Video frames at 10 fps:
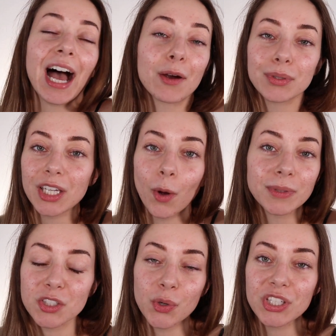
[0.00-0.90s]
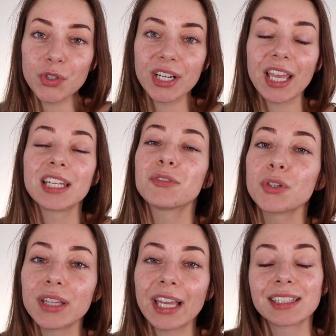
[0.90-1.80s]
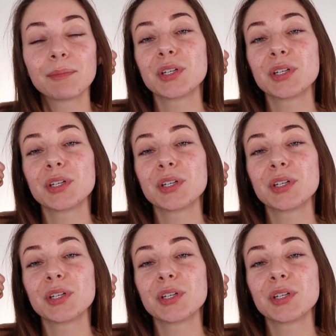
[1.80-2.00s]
I really hope that you enjoyed it, and if you liked it,